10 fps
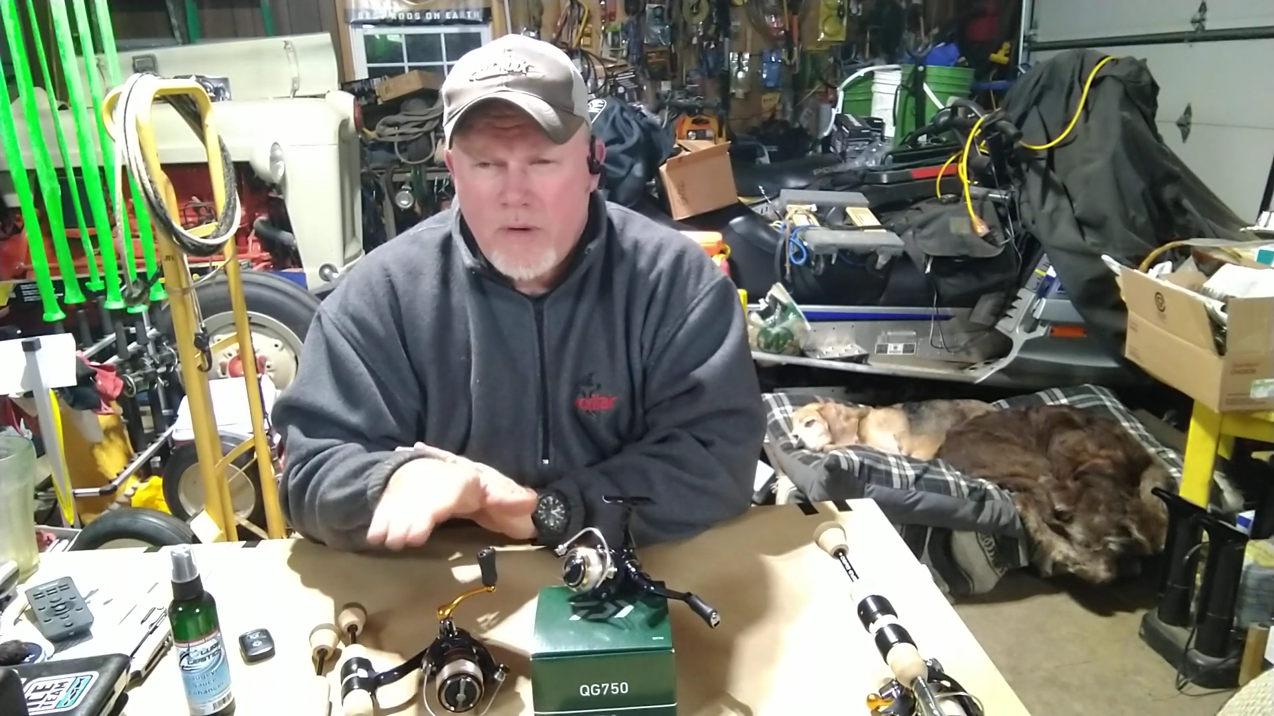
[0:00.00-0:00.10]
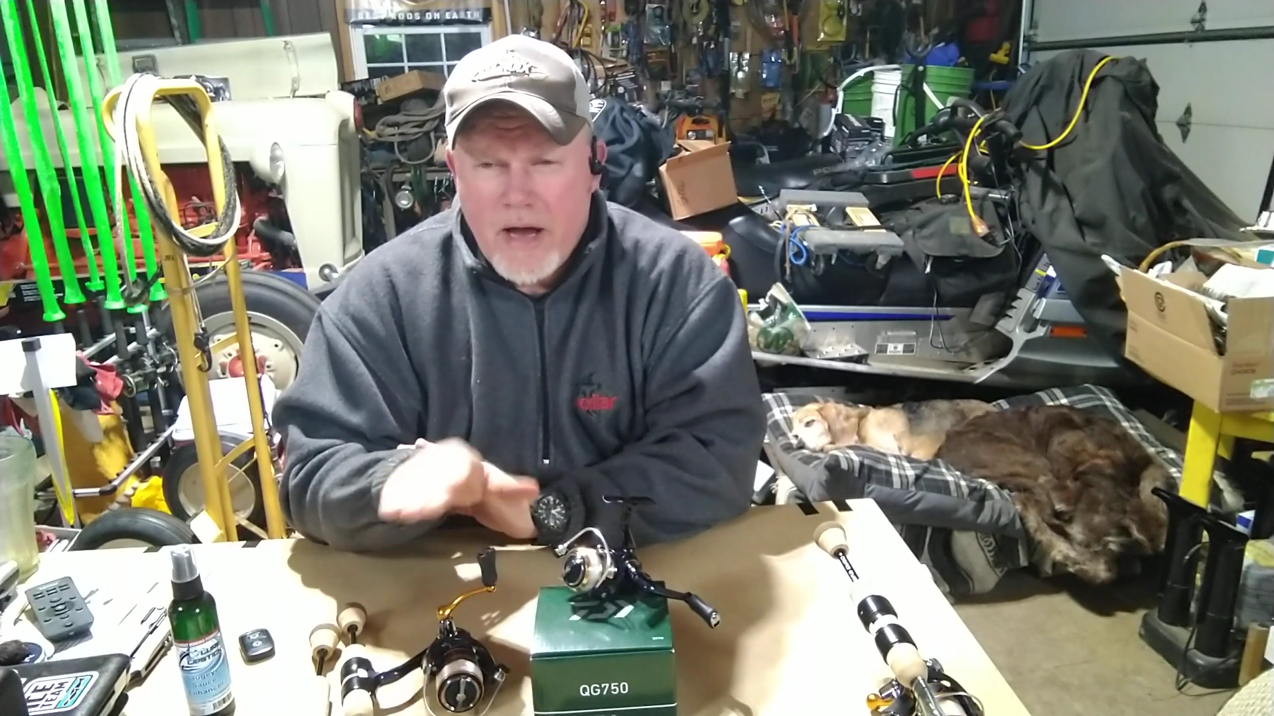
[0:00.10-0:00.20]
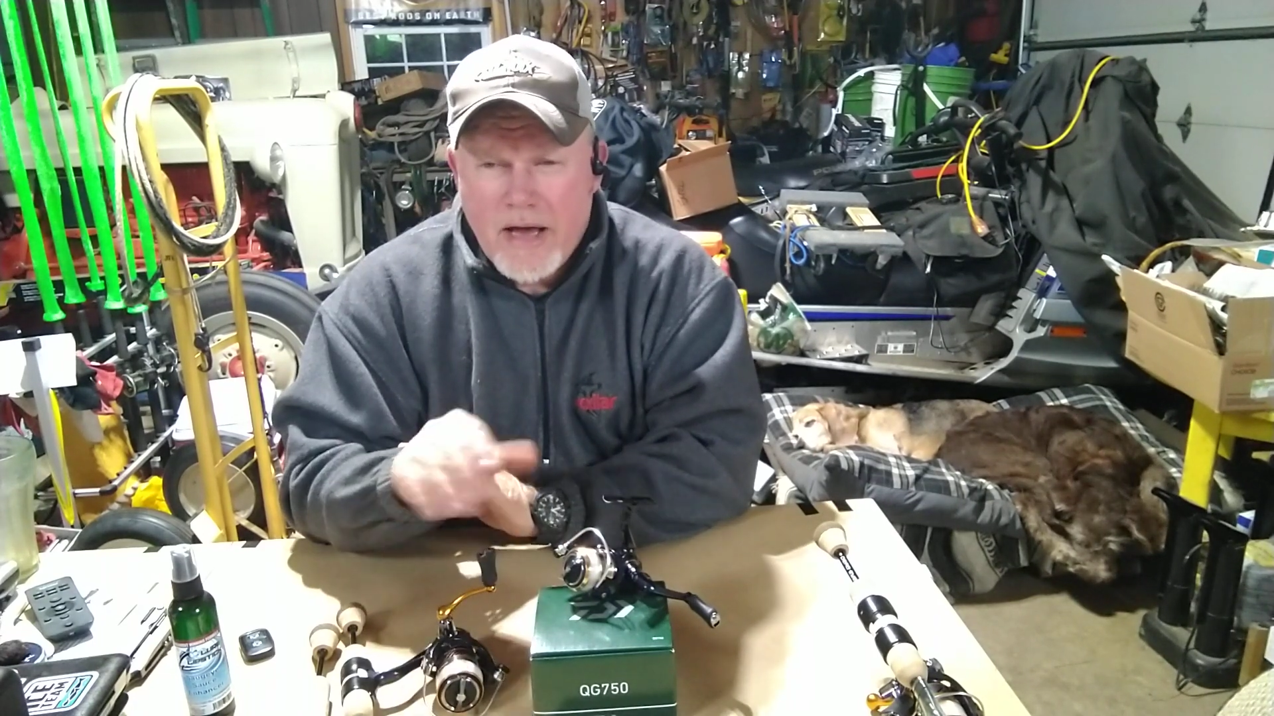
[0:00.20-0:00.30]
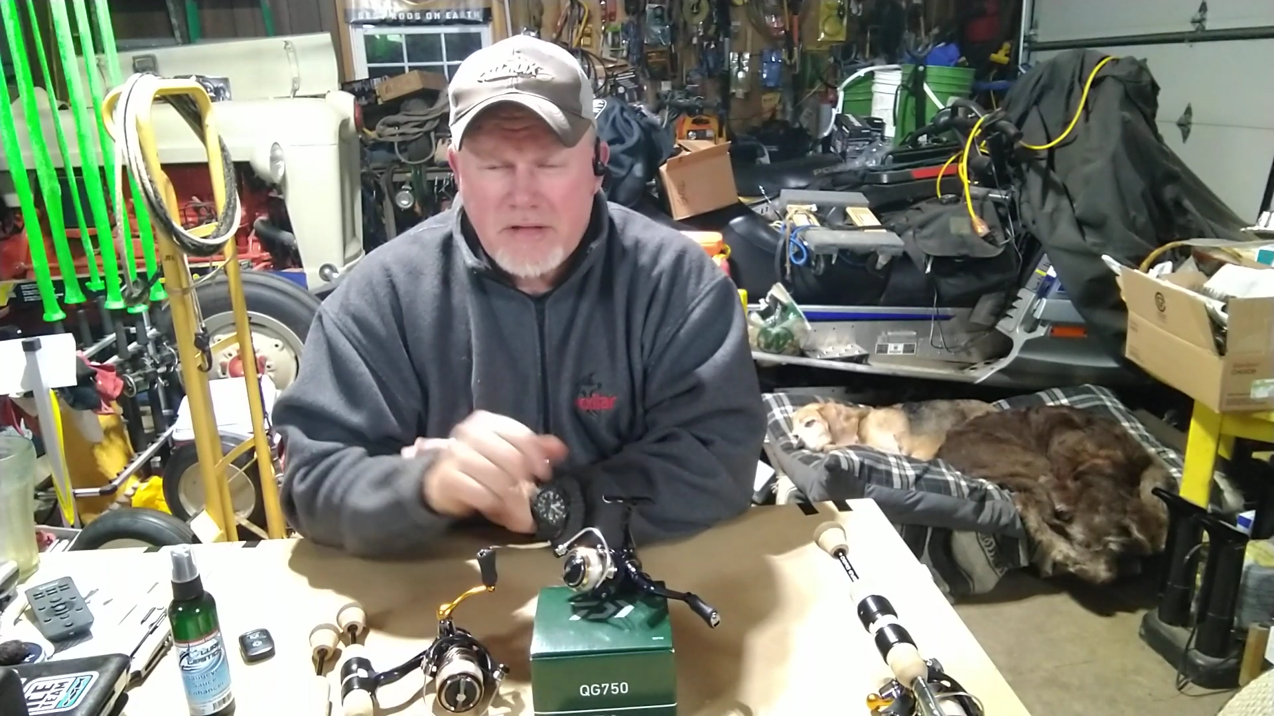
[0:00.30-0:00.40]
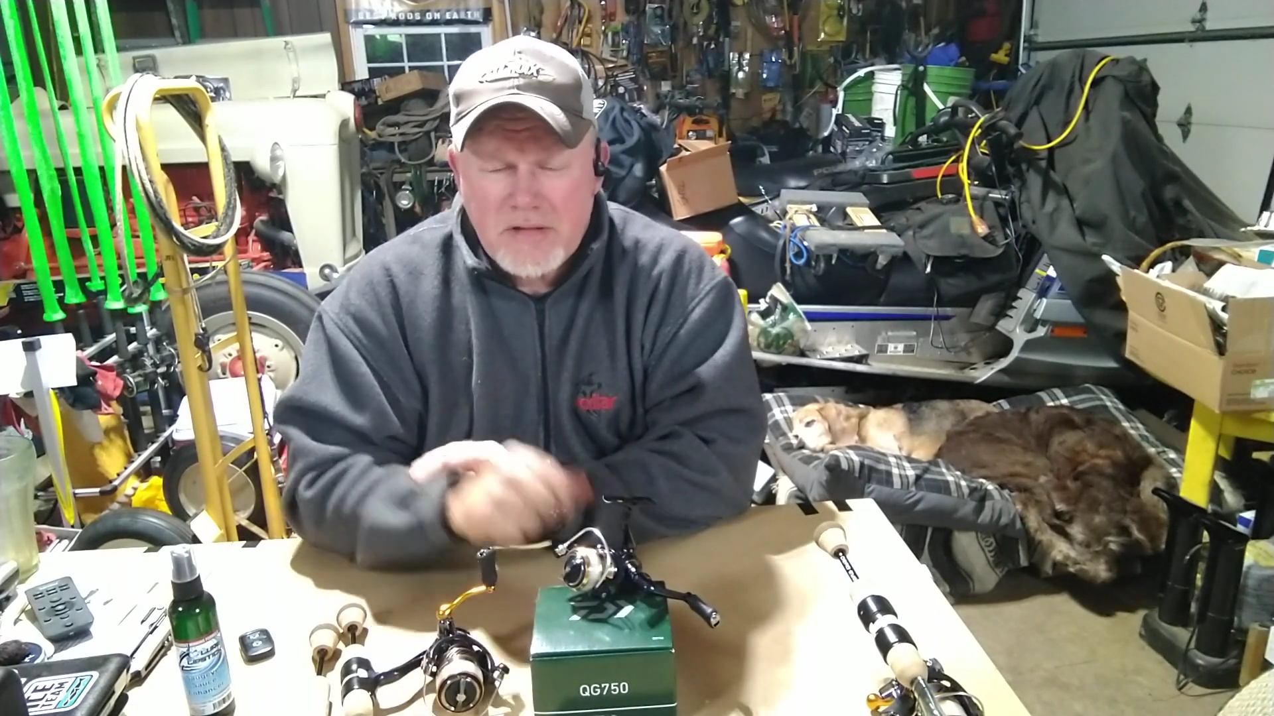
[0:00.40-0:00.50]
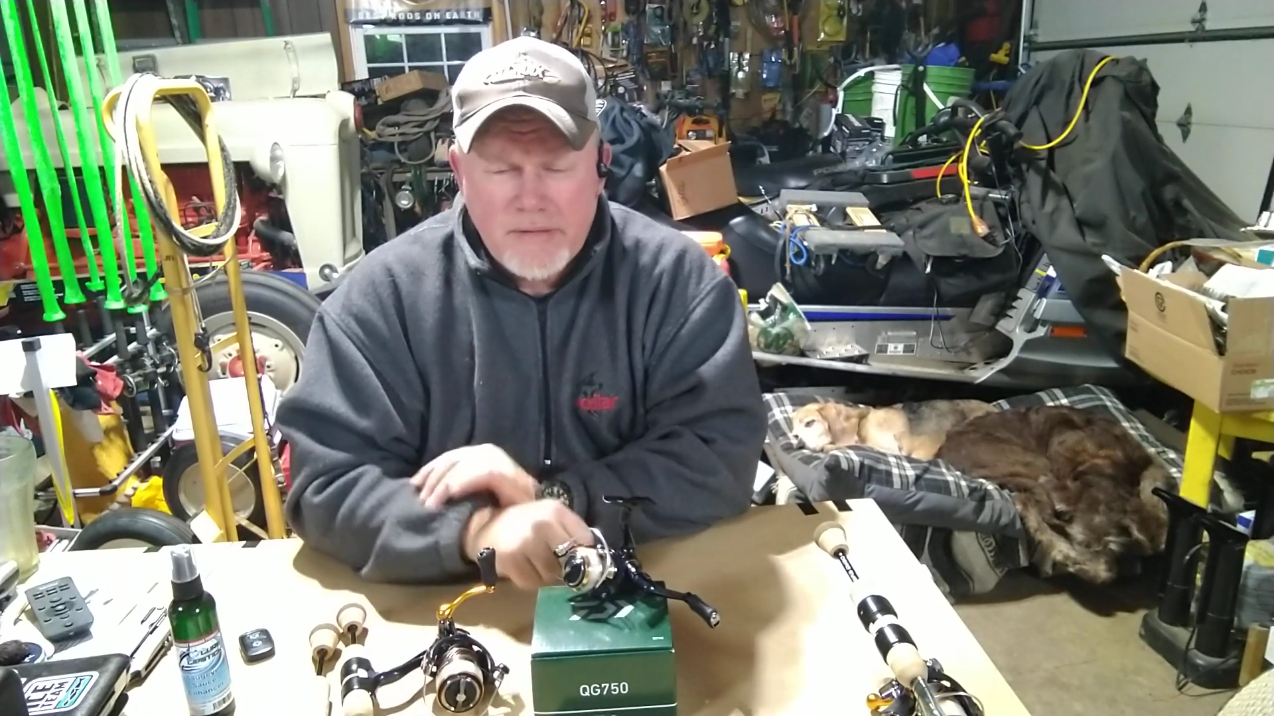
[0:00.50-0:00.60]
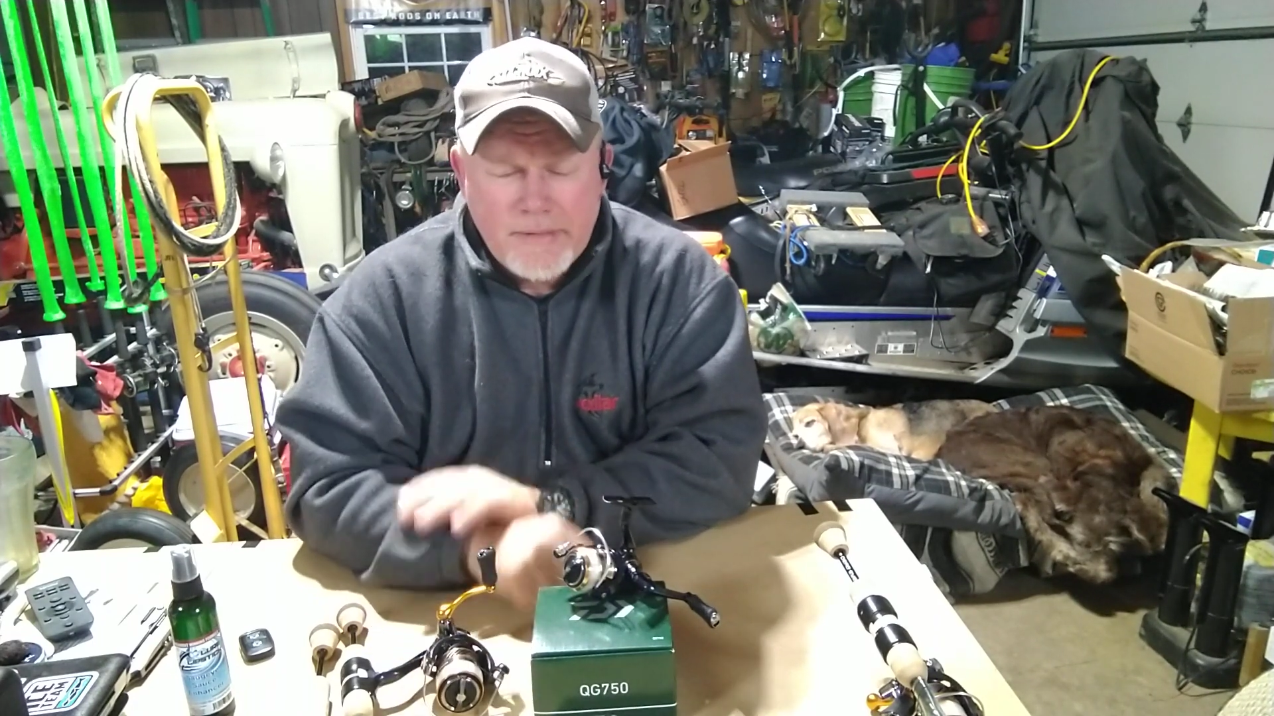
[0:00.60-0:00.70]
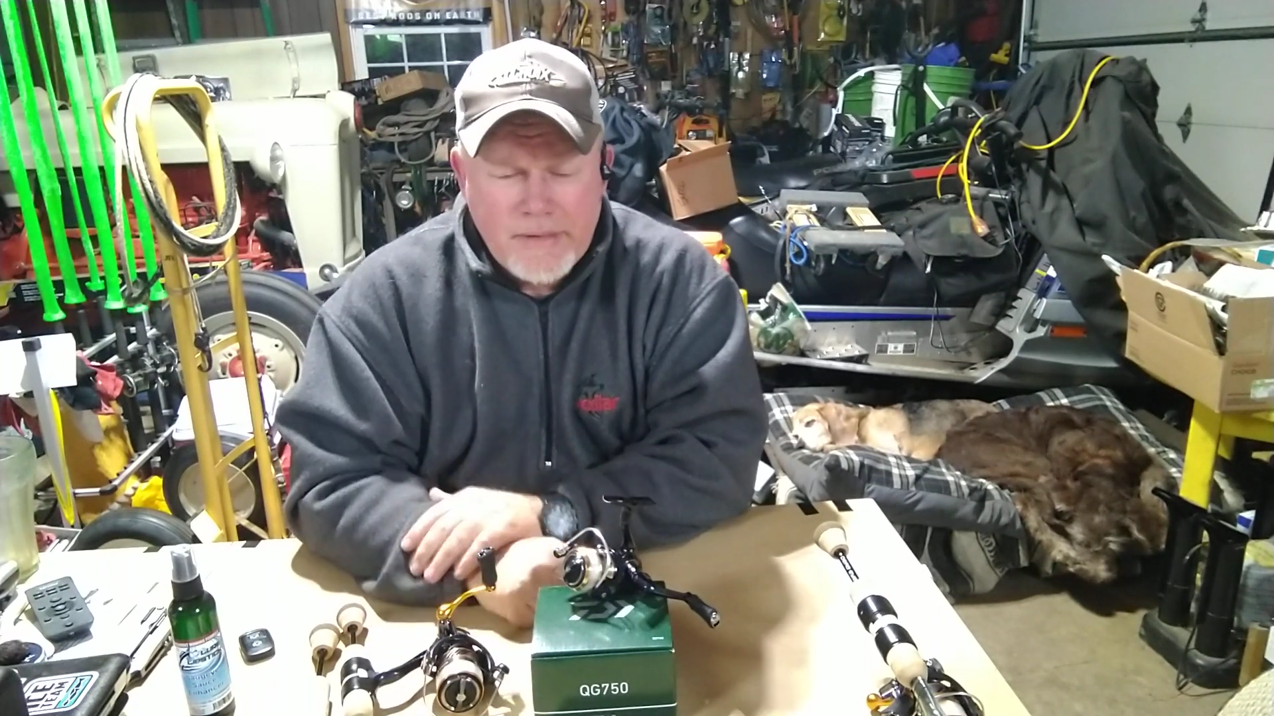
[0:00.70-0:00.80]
rods.